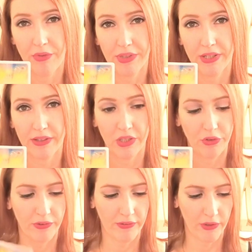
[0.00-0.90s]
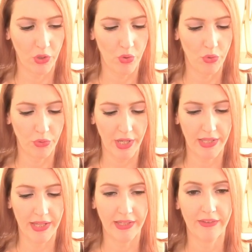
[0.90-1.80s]
everything that glitters isn't gold,
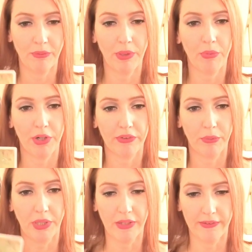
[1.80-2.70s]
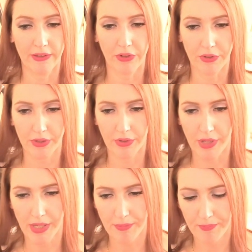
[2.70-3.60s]
and that needs to be brought to peace here,
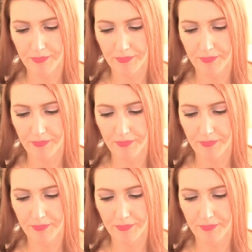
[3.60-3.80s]
okay?